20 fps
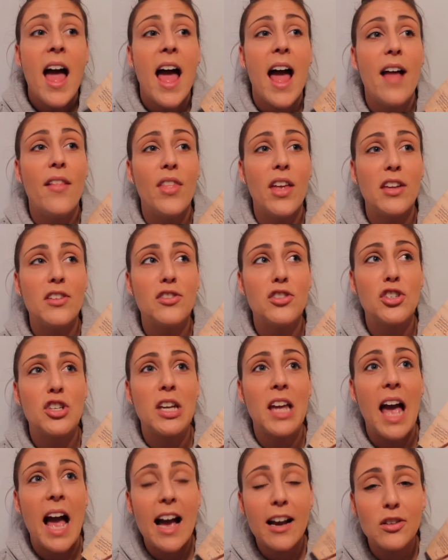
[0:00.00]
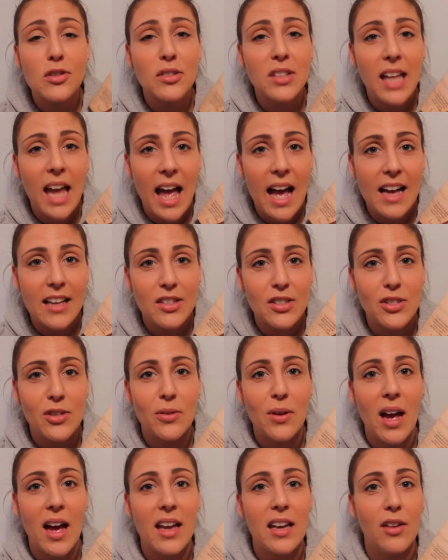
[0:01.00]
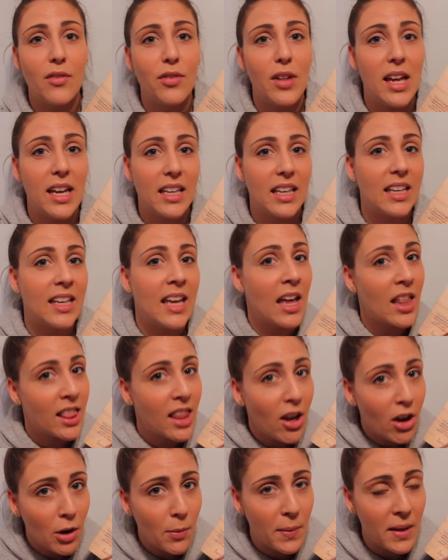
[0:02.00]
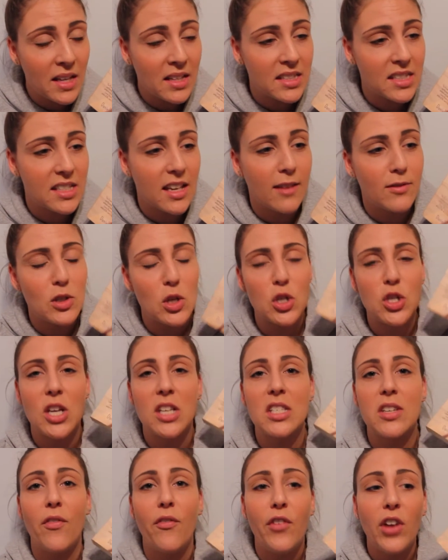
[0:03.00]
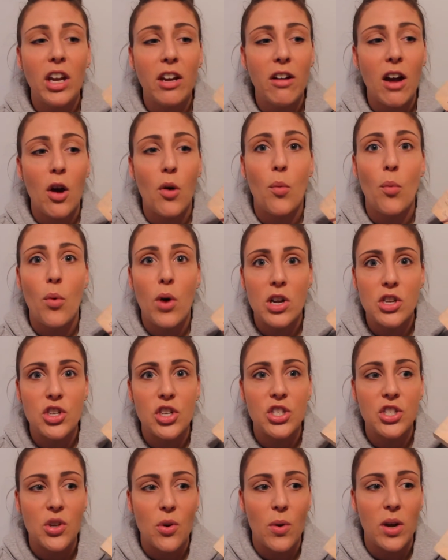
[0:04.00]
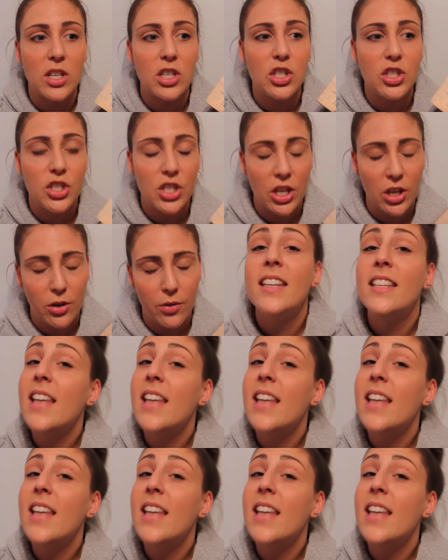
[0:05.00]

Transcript: and then she actually has to kind of like get therapy and stuff, so she has to figure out what she's going to do.